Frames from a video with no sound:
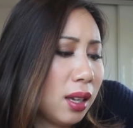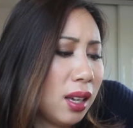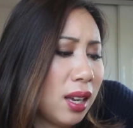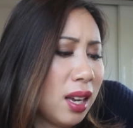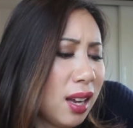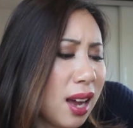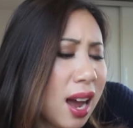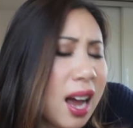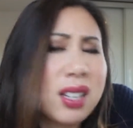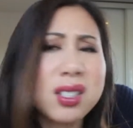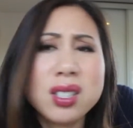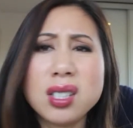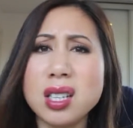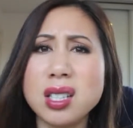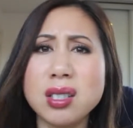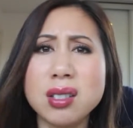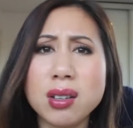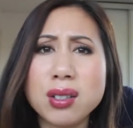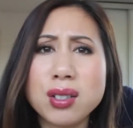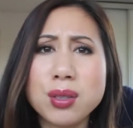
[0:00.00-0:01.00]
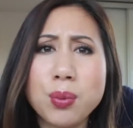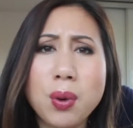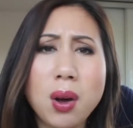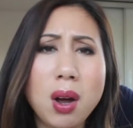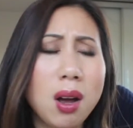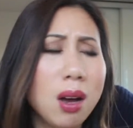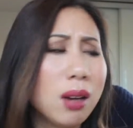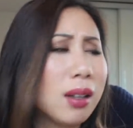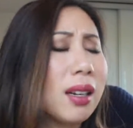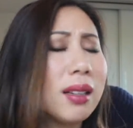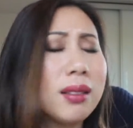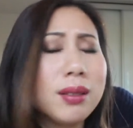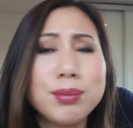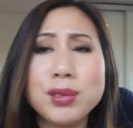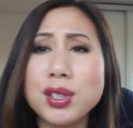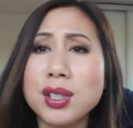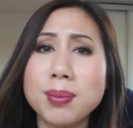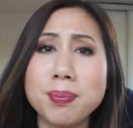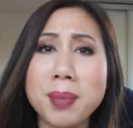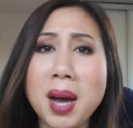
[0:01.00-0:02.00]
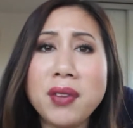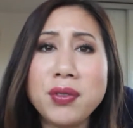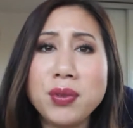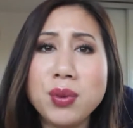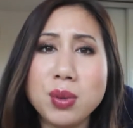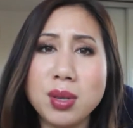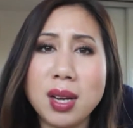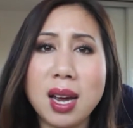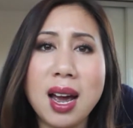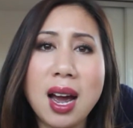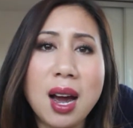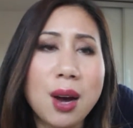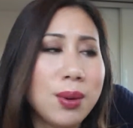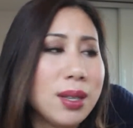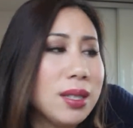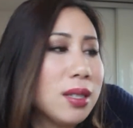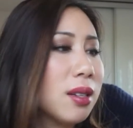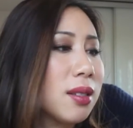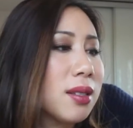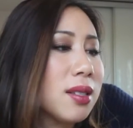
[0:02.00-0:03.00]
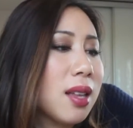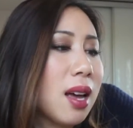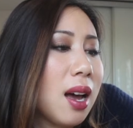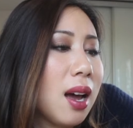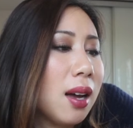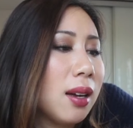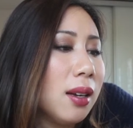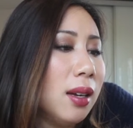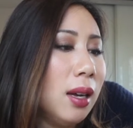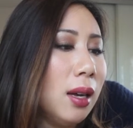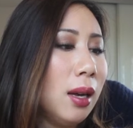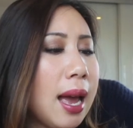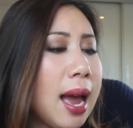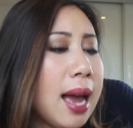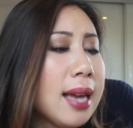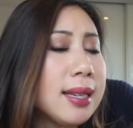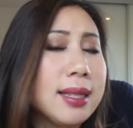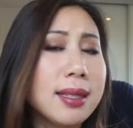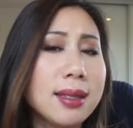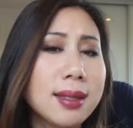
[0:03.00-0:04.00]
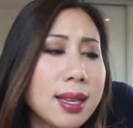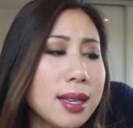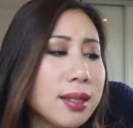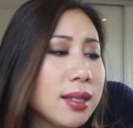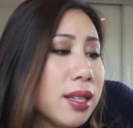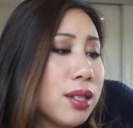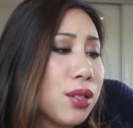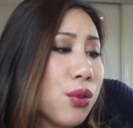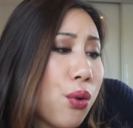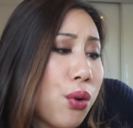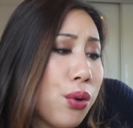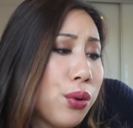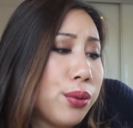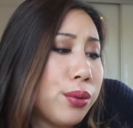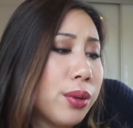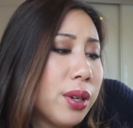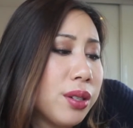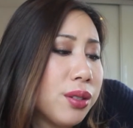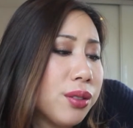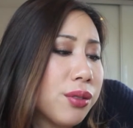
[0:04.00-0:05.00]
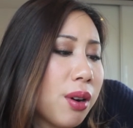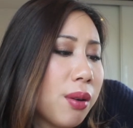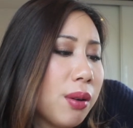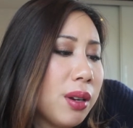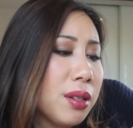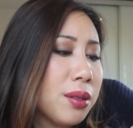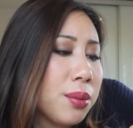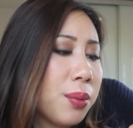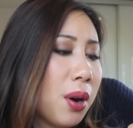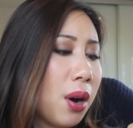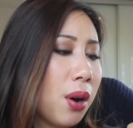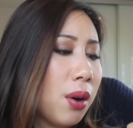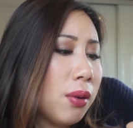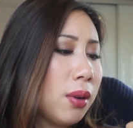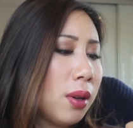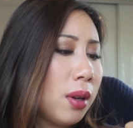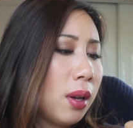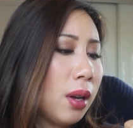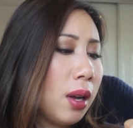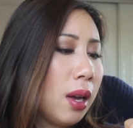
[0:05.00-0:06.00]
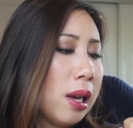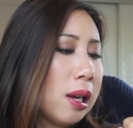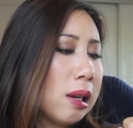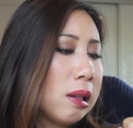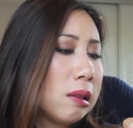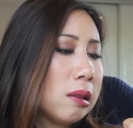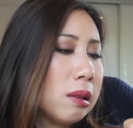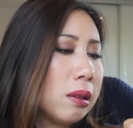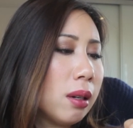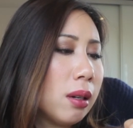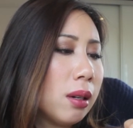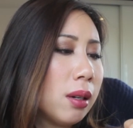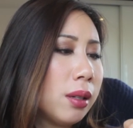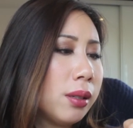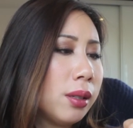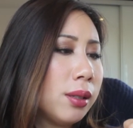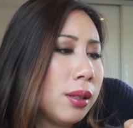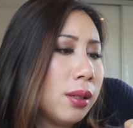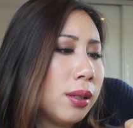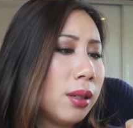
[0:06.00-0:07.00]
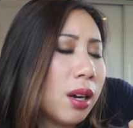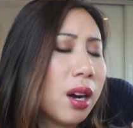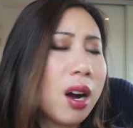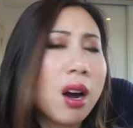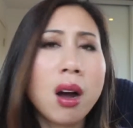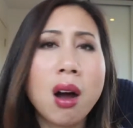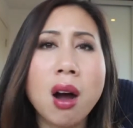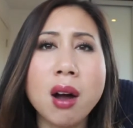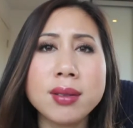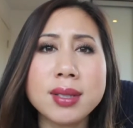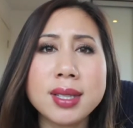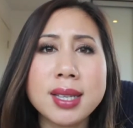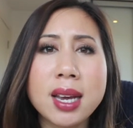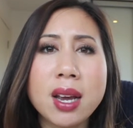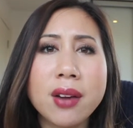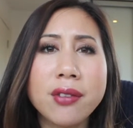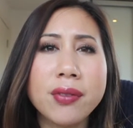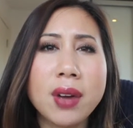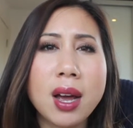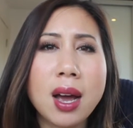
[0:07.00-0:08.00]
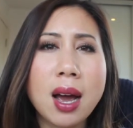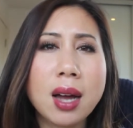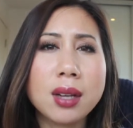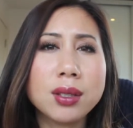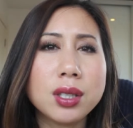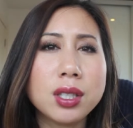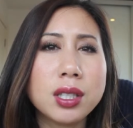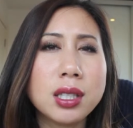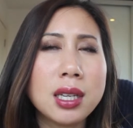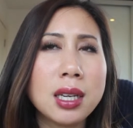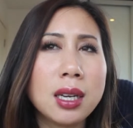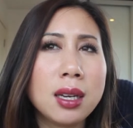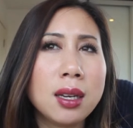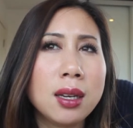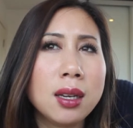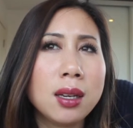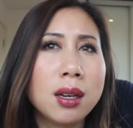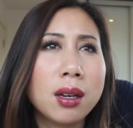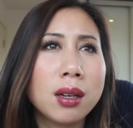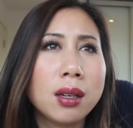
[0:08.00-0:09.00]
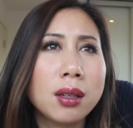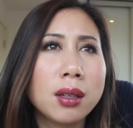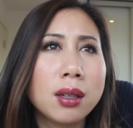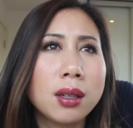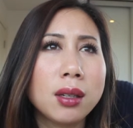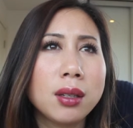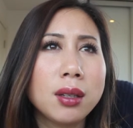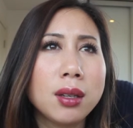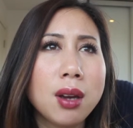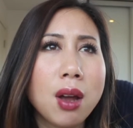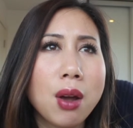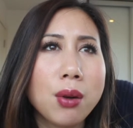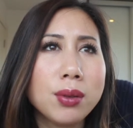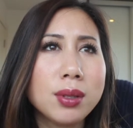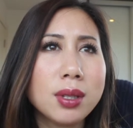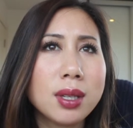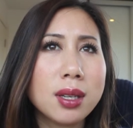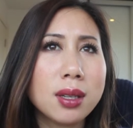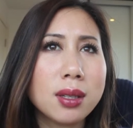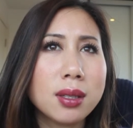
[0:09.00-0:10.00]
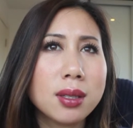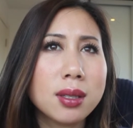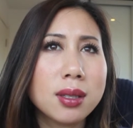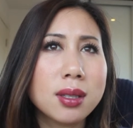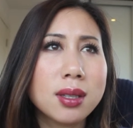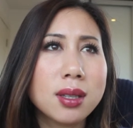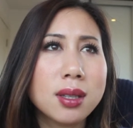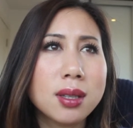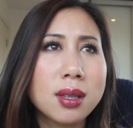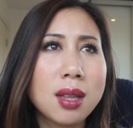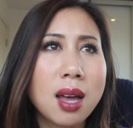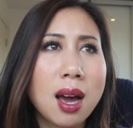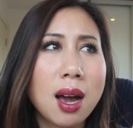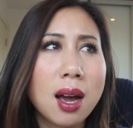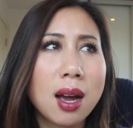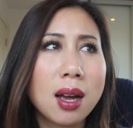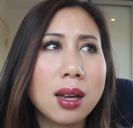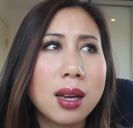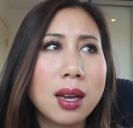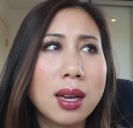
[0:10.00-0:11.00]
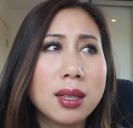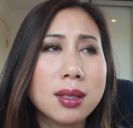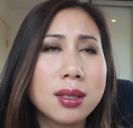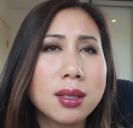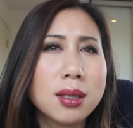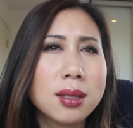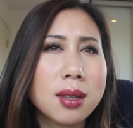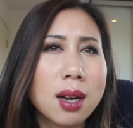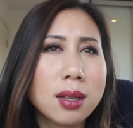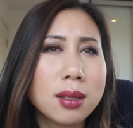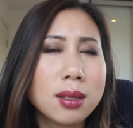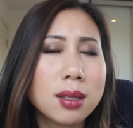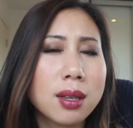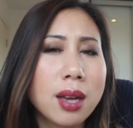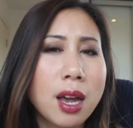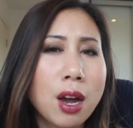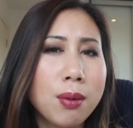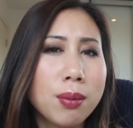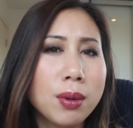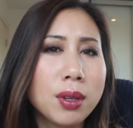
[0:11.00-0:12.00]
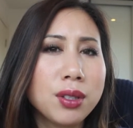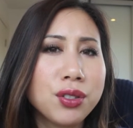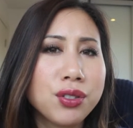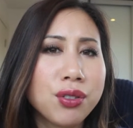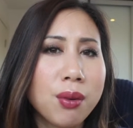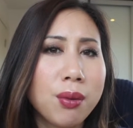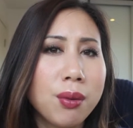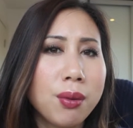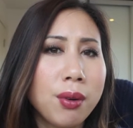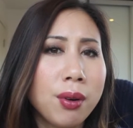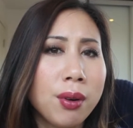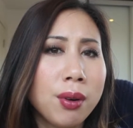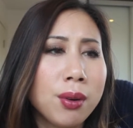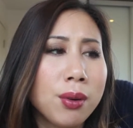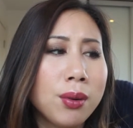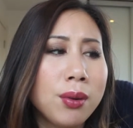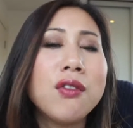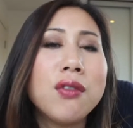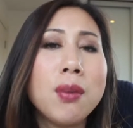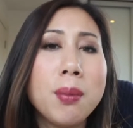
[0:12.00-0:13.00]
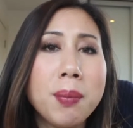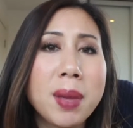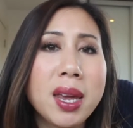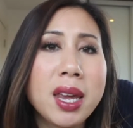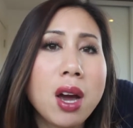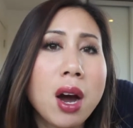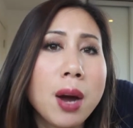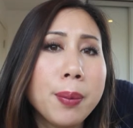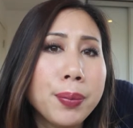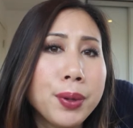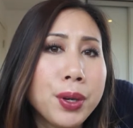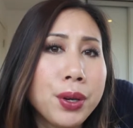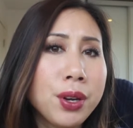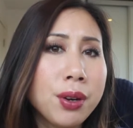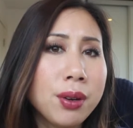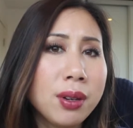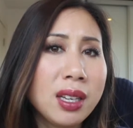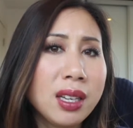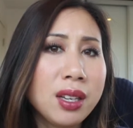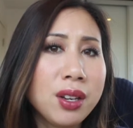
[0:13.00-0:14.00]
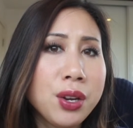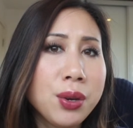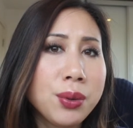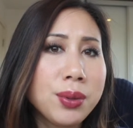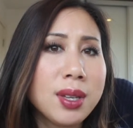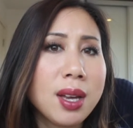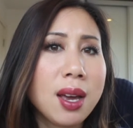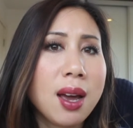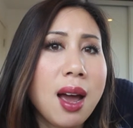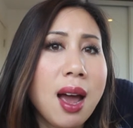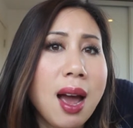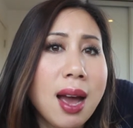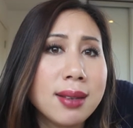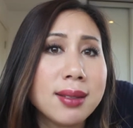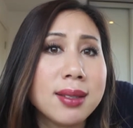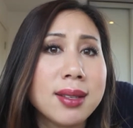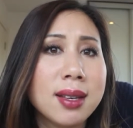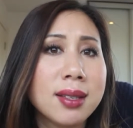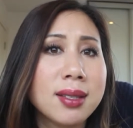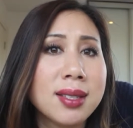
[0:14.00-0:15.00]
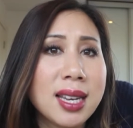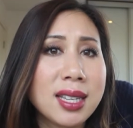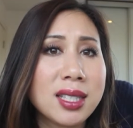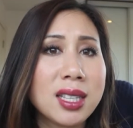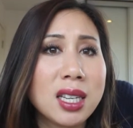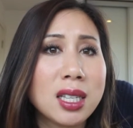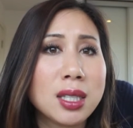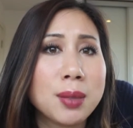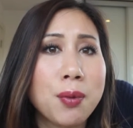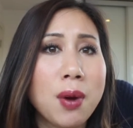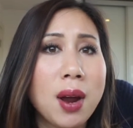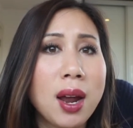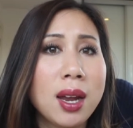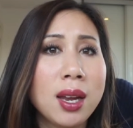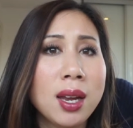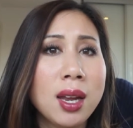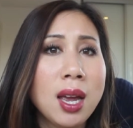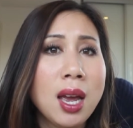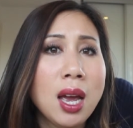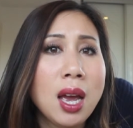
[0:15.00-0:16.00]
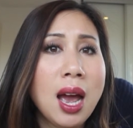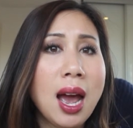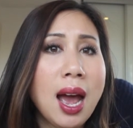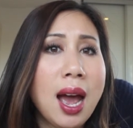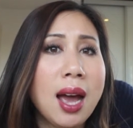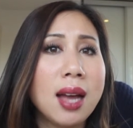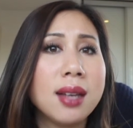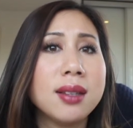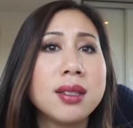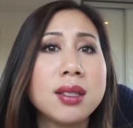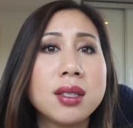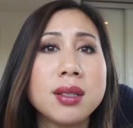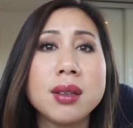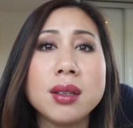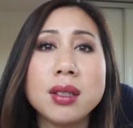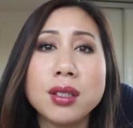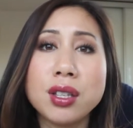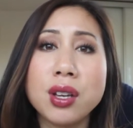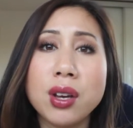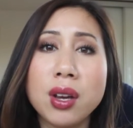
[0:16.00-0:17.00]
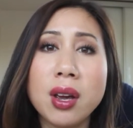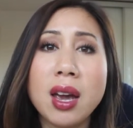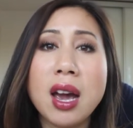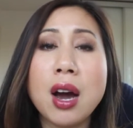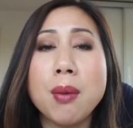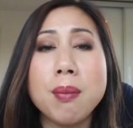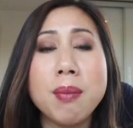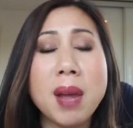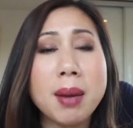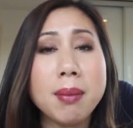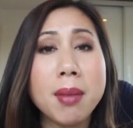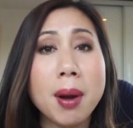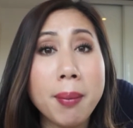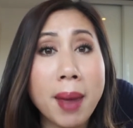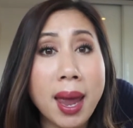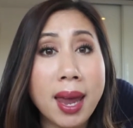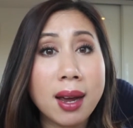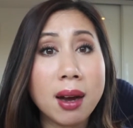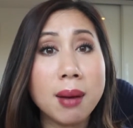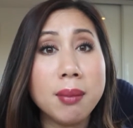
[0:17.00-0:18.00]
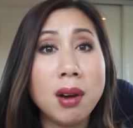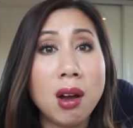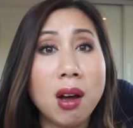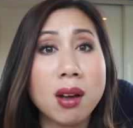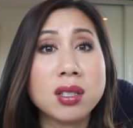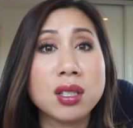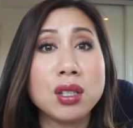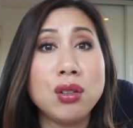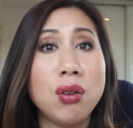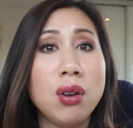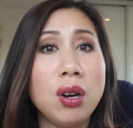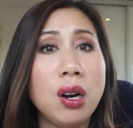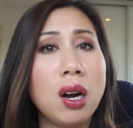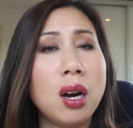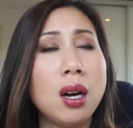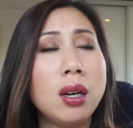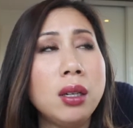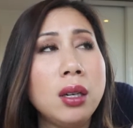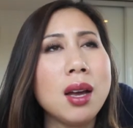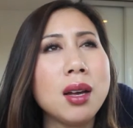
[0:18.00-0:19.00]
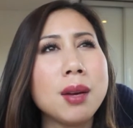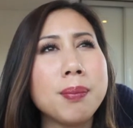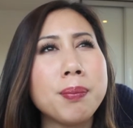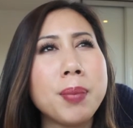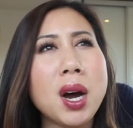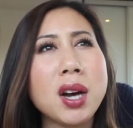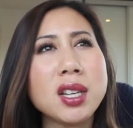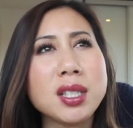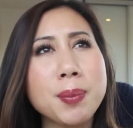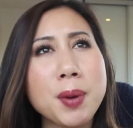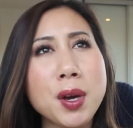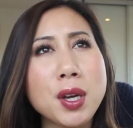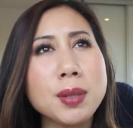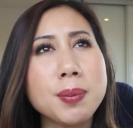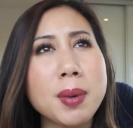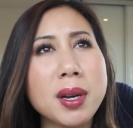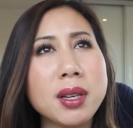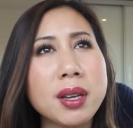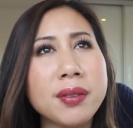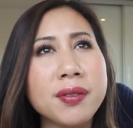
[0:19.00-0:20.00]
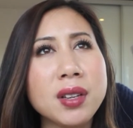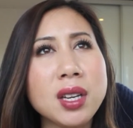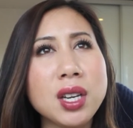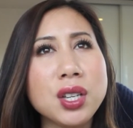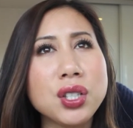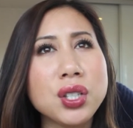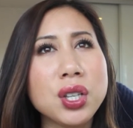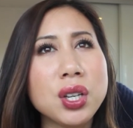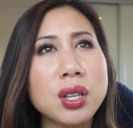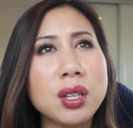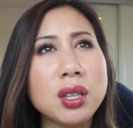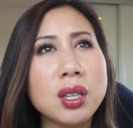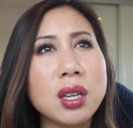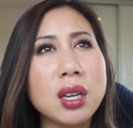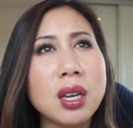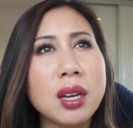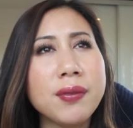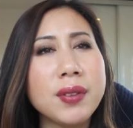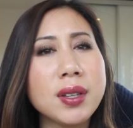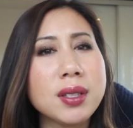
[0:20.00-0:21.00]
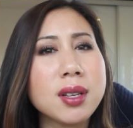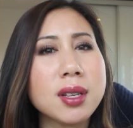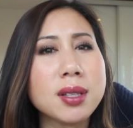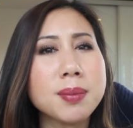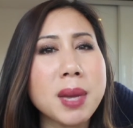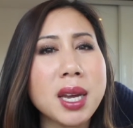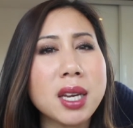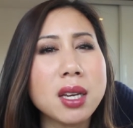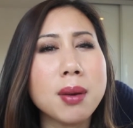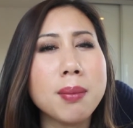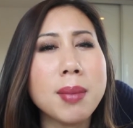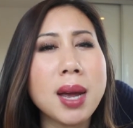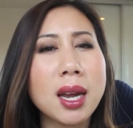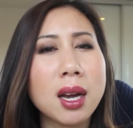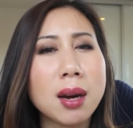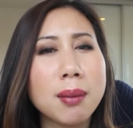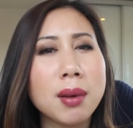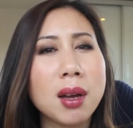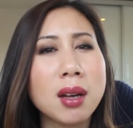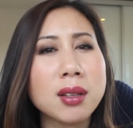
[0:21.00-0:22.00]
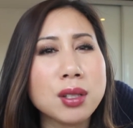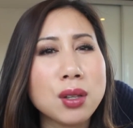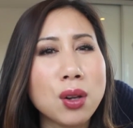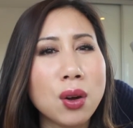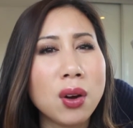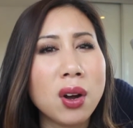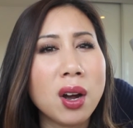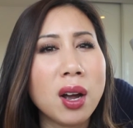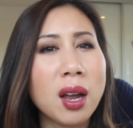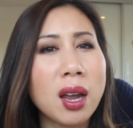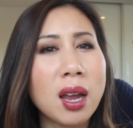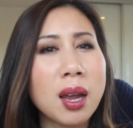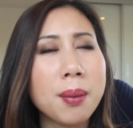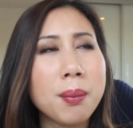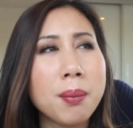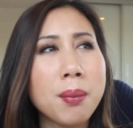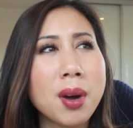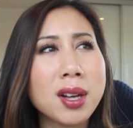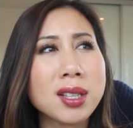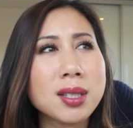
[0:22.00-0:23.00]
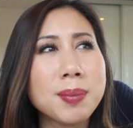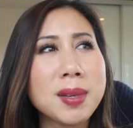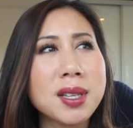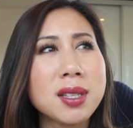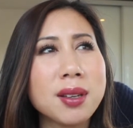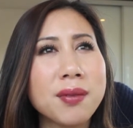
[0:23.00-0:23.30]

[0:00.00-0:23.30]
it actually does work, and I'm just baffled at how it does that. And it says it's oil control as well. Can't say I've actually noticed that it does help control oil. For me, I purely use it as a setting spray and to help make my makeup last longer. But I suppose by definition, if it does make your makeup last longer, it must be